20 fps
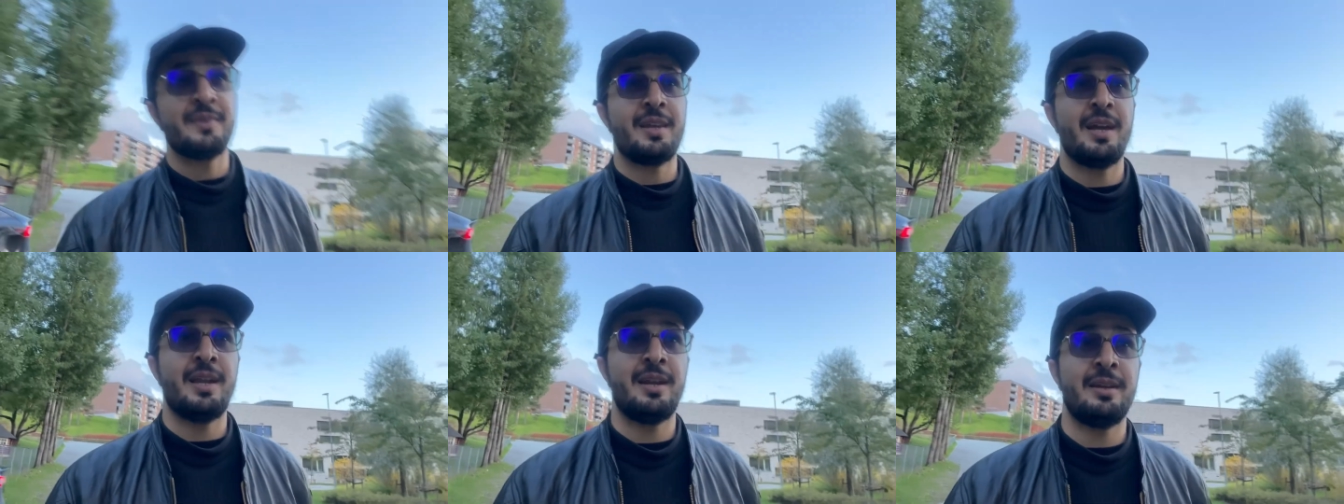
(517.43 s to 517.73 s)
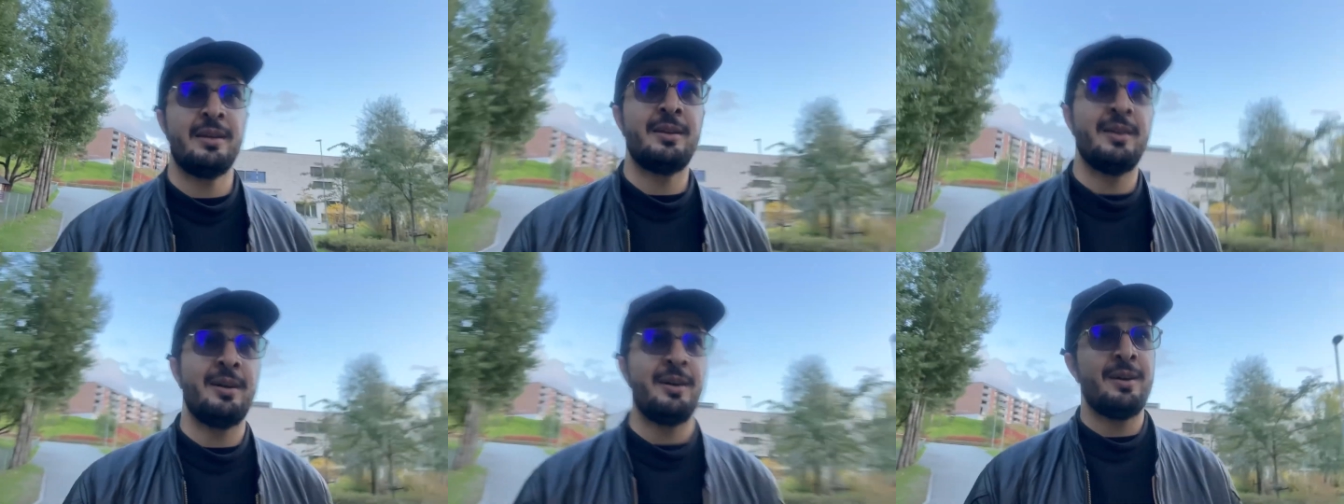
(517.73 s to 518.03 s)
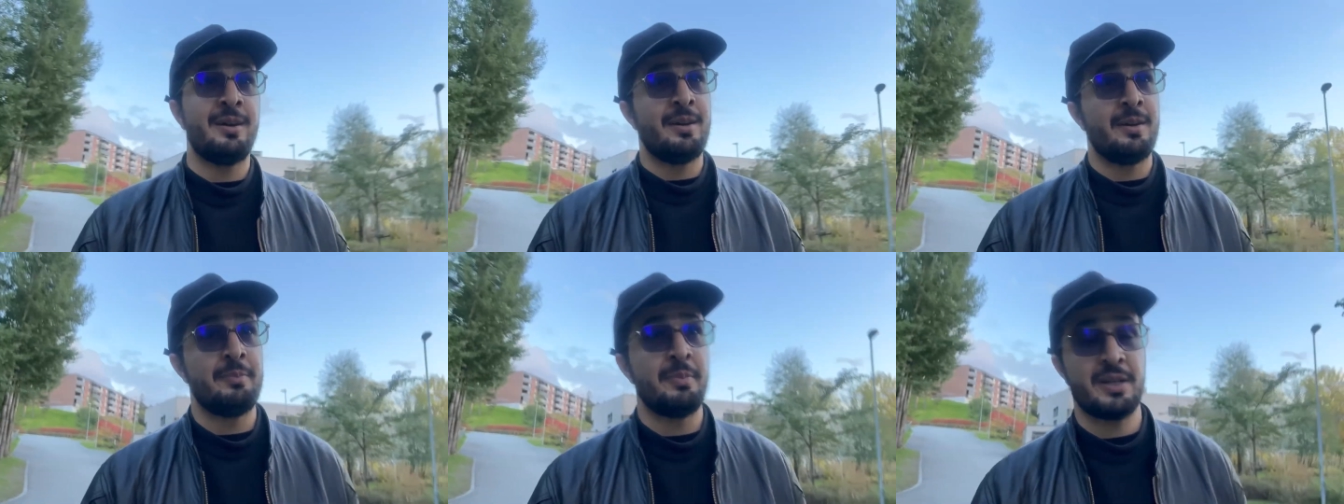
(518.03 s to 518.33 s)
And
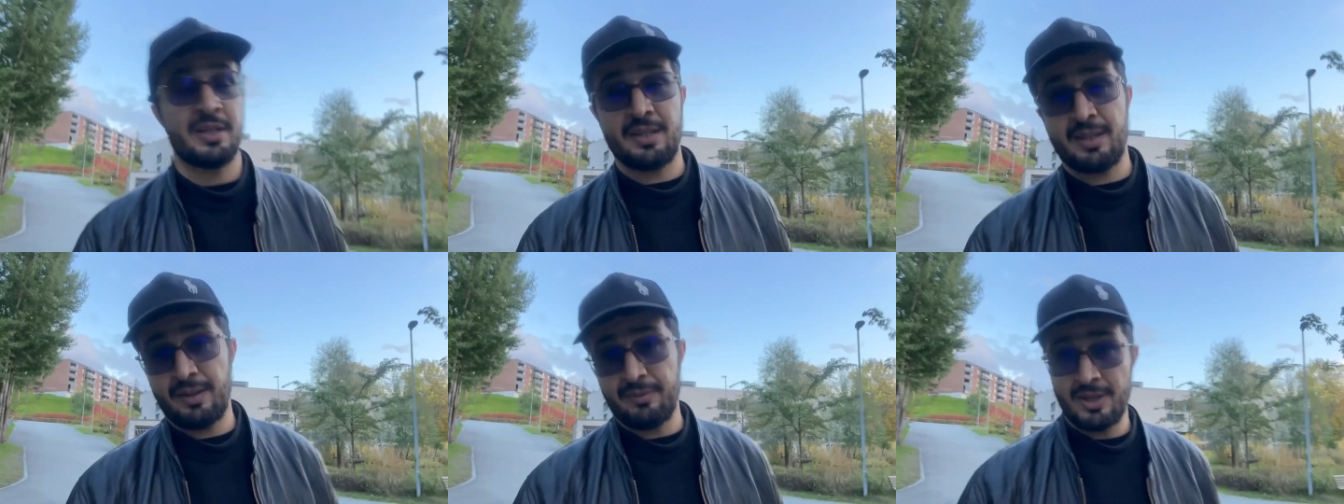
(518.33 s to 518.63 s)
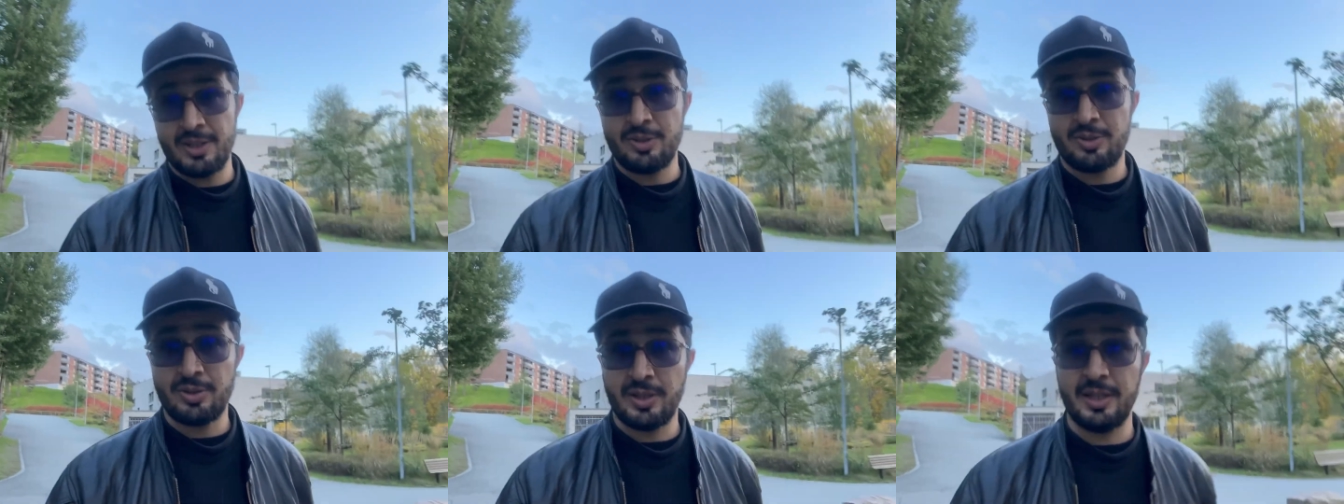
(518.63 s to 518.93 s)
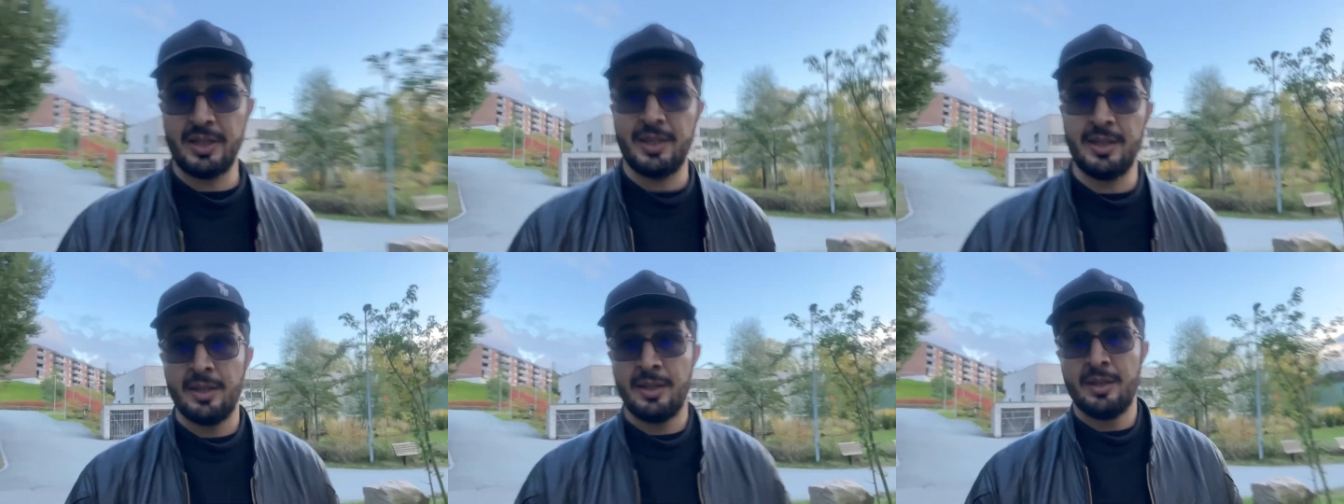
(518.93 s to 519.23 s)
but
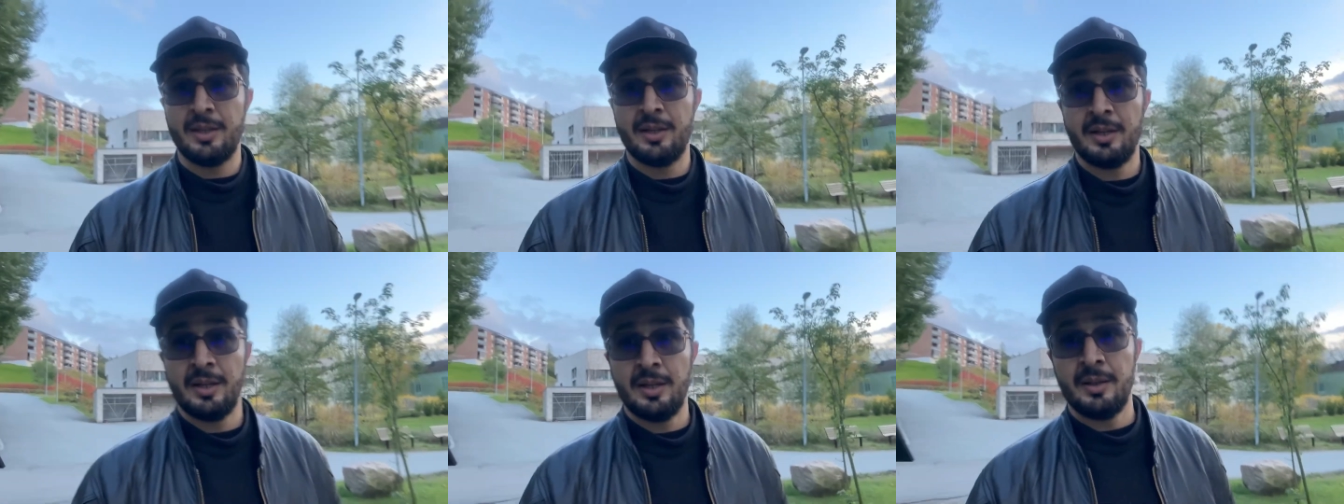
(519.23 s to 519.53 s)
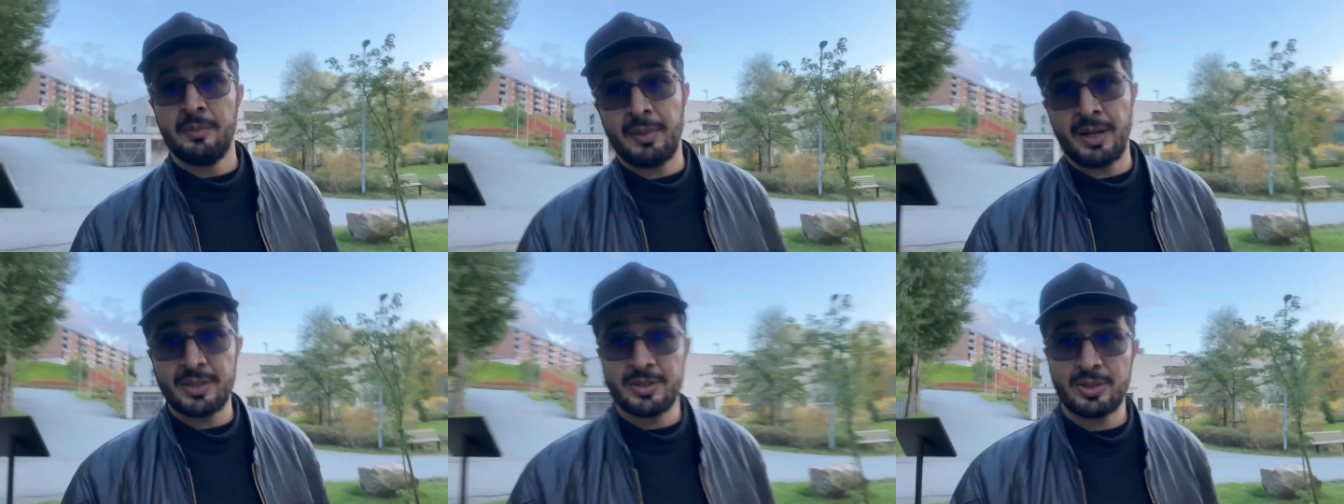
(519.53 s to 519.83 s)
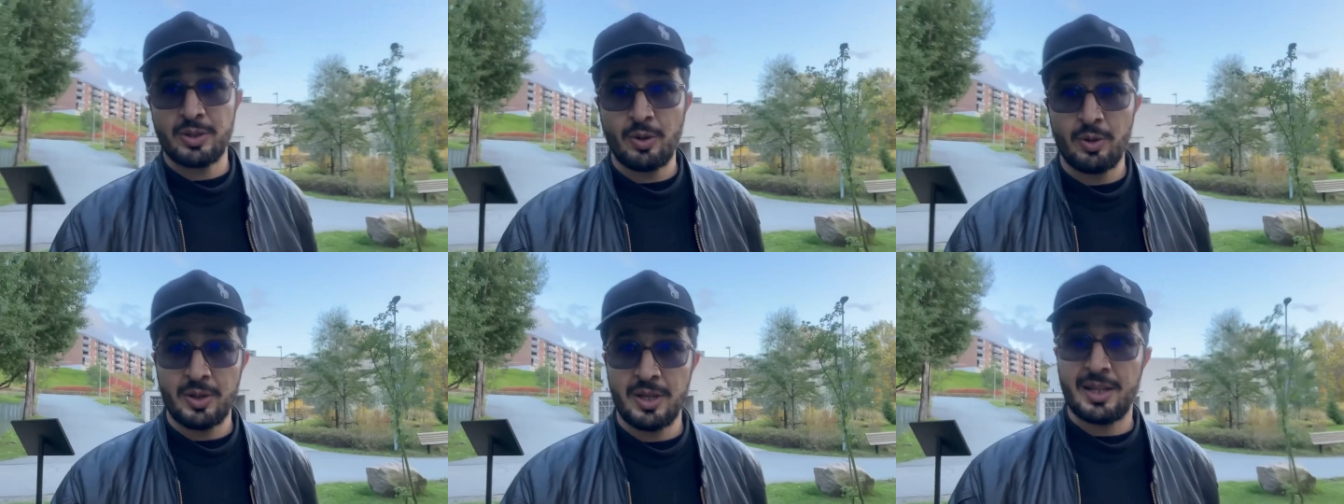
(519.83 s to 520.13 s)
eventually my
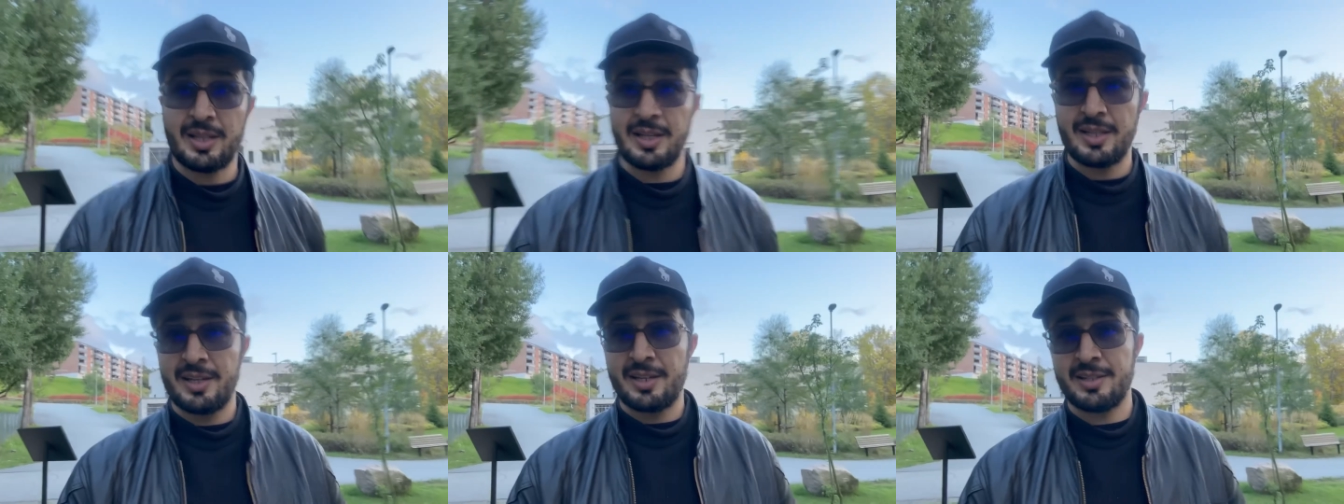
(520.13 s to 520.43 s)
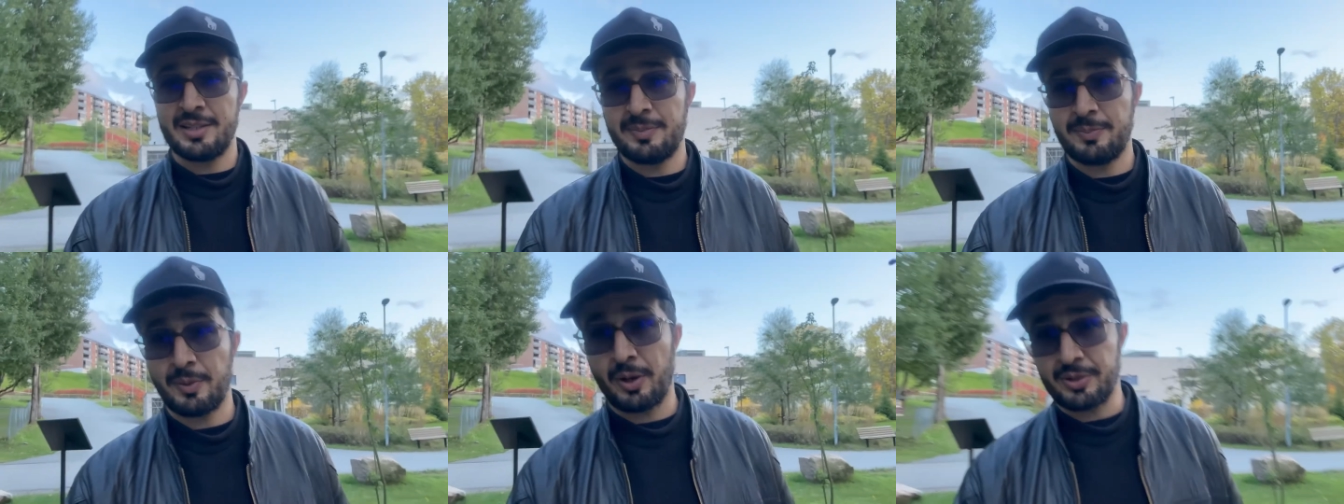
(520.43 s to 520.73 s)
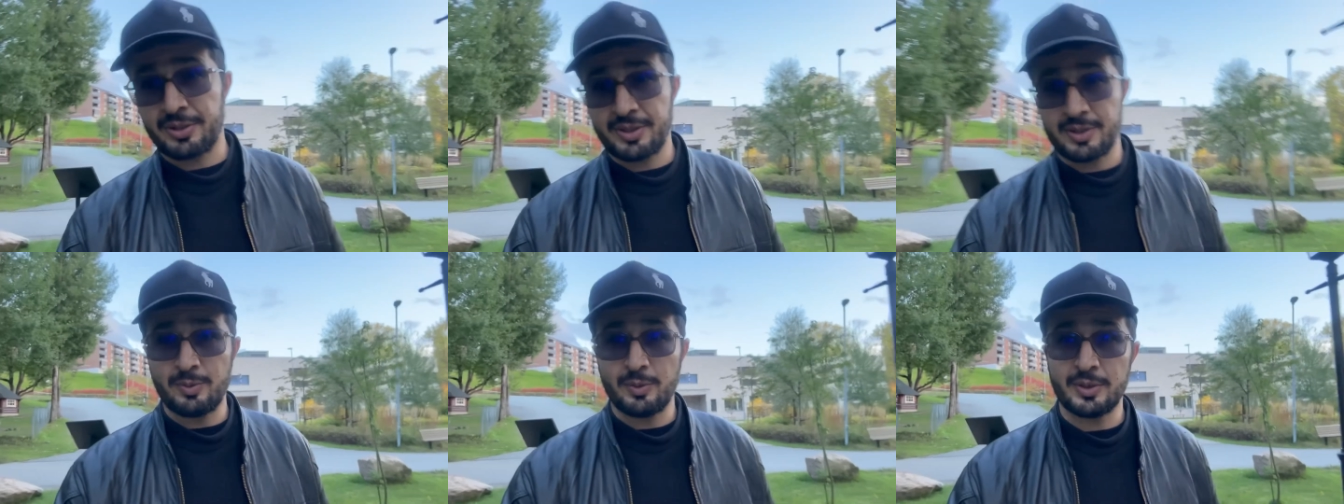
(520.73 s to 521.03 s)
security clearance
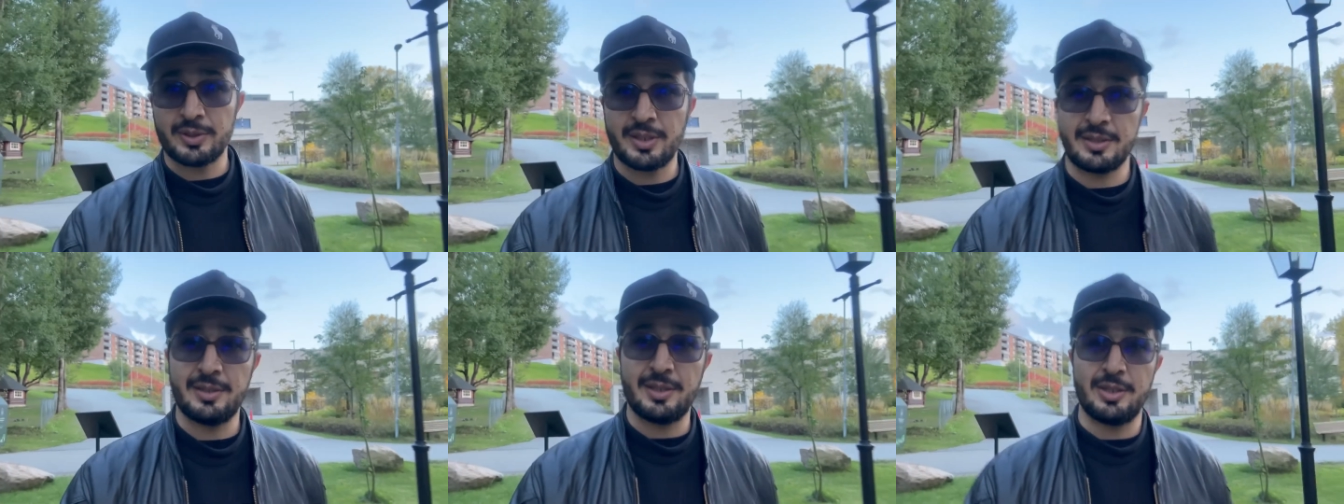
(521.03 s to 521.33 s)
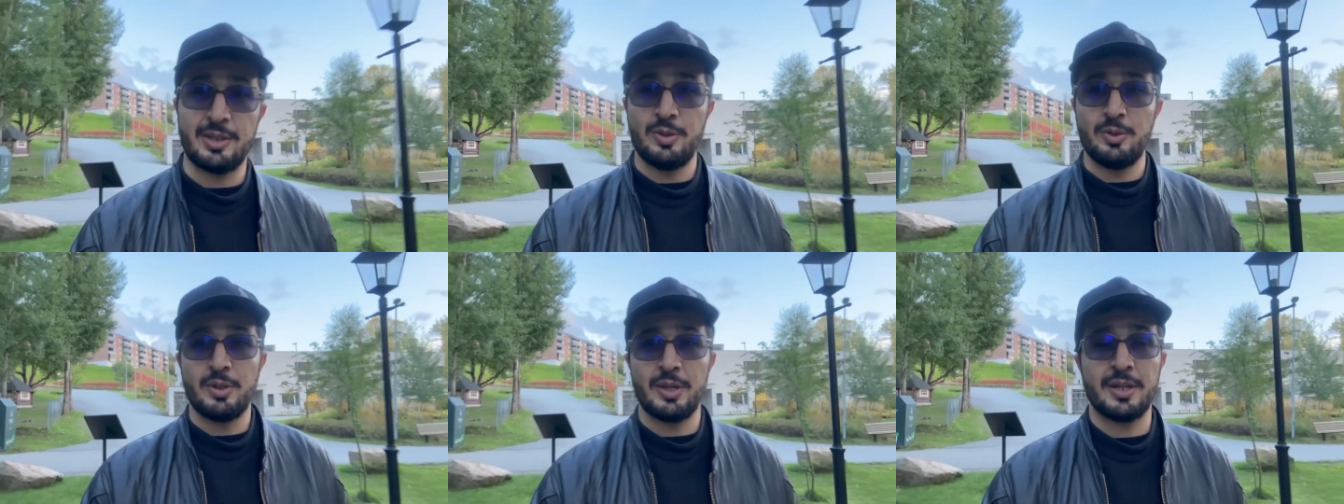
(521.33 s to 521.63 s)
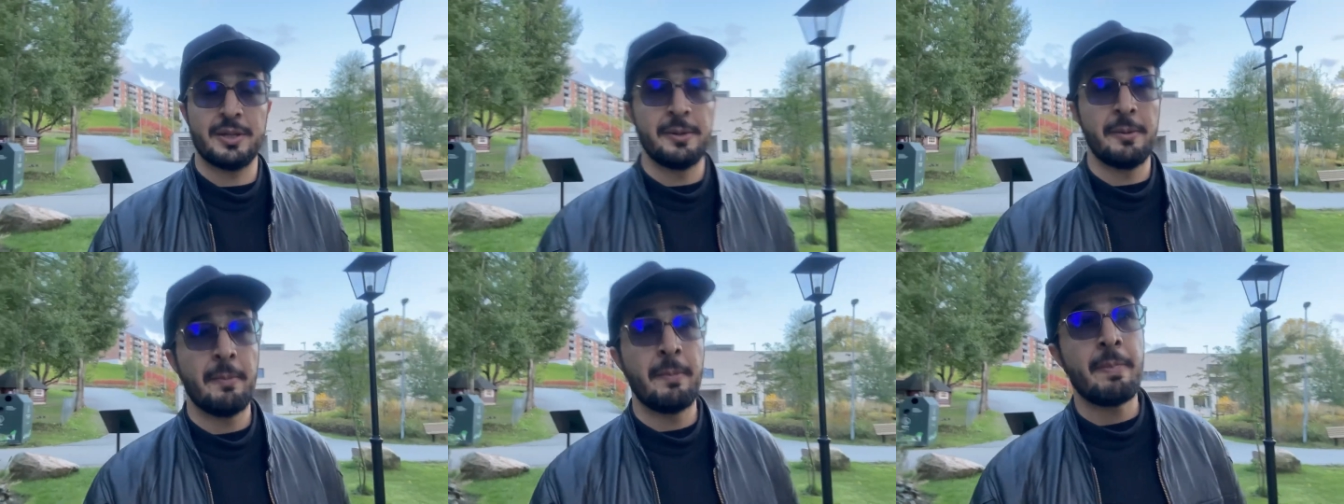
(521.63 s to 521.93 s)
process was
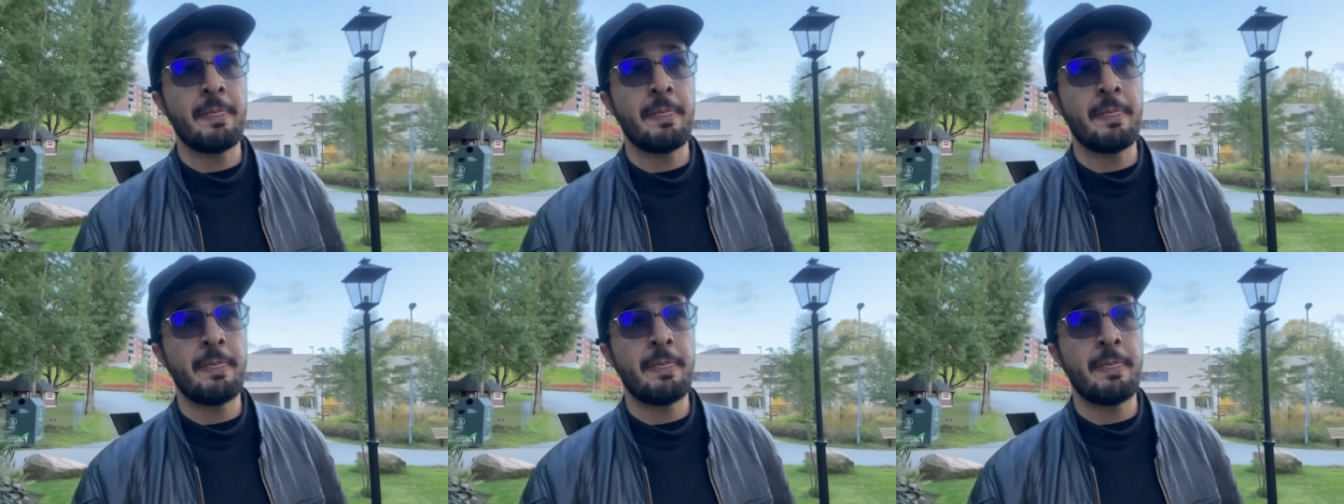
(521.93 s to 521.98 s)
executed.